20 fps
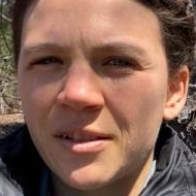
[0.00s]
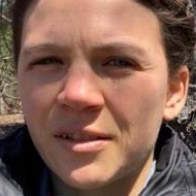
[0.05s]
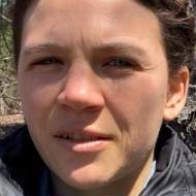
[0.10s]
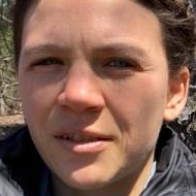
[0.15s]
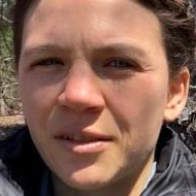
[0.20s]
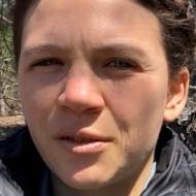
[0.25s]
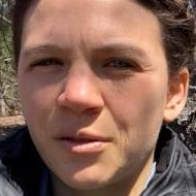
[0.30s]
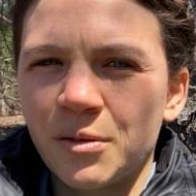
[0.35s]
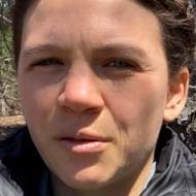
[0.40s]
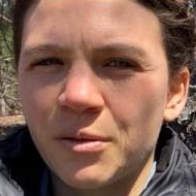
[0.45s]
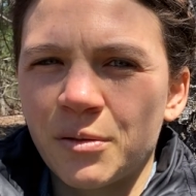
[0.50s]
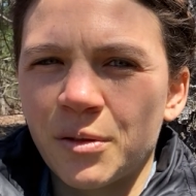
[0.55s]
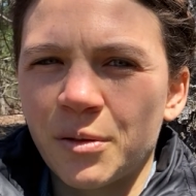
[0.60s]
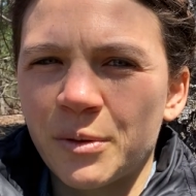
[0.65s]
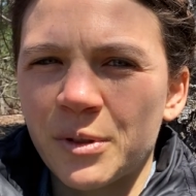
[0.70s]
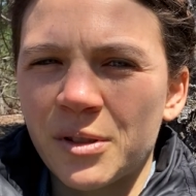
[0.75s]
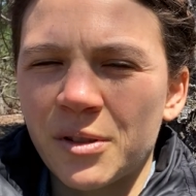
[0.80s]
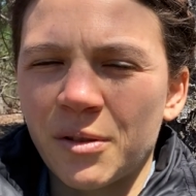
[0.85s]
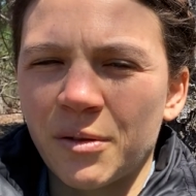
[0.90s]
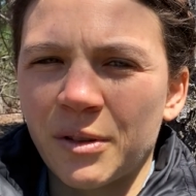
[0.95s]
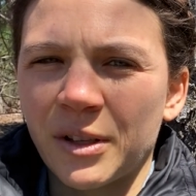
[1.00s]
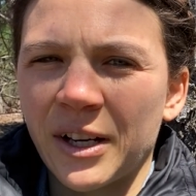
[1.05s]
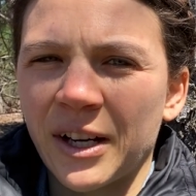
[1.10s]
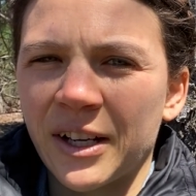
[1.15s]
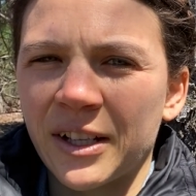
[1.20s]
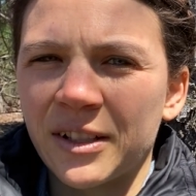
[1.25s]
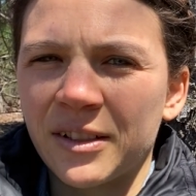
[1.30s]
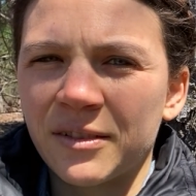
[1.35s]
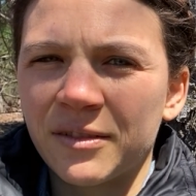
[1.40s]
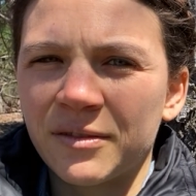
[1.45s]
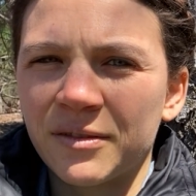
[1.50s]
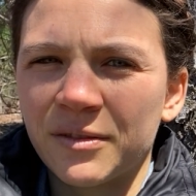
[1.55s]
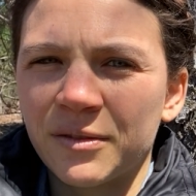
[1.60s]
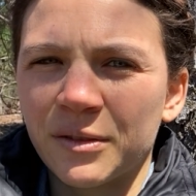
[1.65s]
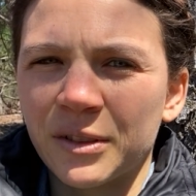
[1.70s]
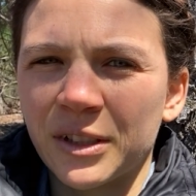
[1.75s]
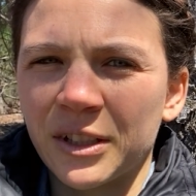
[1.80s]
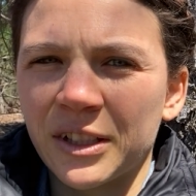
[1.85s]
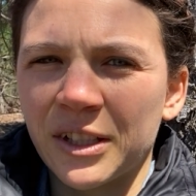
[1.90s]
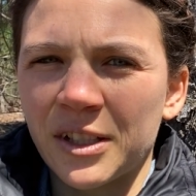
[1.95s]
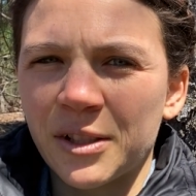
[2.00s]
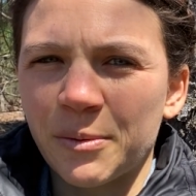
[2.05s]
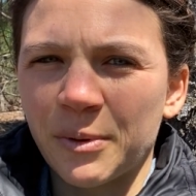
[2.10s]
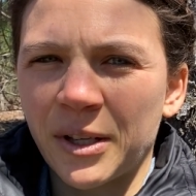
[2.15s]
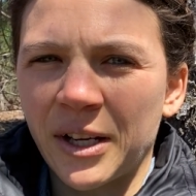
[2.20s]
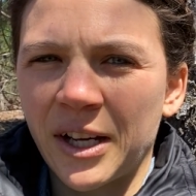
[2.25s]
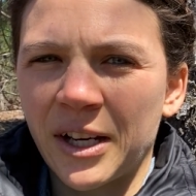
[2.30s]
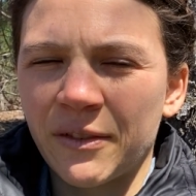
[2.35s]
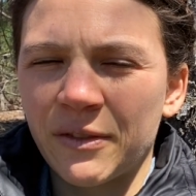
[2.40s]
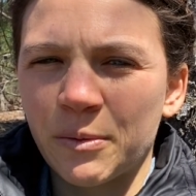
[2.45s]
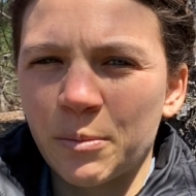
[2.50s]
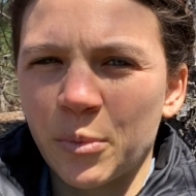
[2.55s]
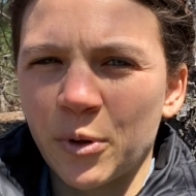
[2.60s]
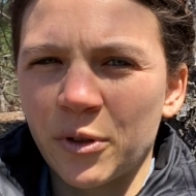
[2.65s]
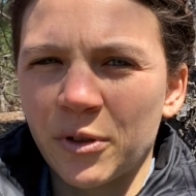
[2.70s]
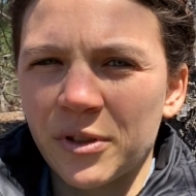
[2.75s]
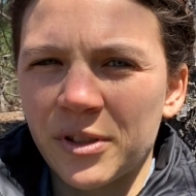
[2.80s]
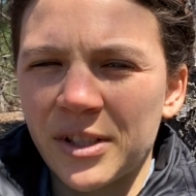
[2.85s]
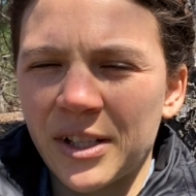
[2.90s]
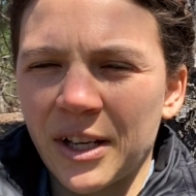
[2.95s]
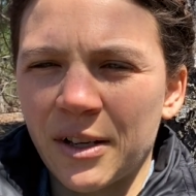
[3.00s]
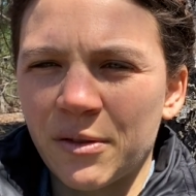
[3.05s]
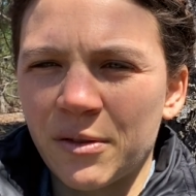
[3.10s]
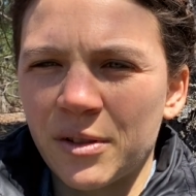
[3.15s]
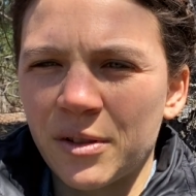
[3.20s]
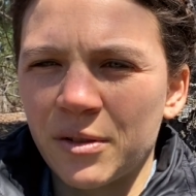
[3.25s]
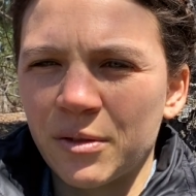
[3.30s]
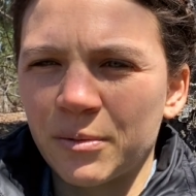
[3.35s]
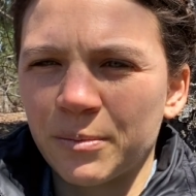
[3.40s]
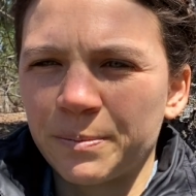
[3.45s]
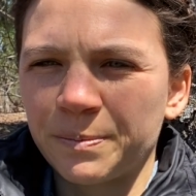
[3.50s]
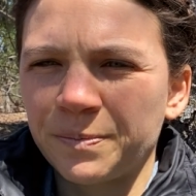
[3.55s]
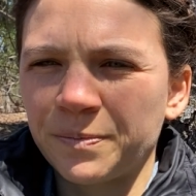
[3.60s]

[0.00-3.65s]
You don't know what's going on, really, is what kind of it boils down to.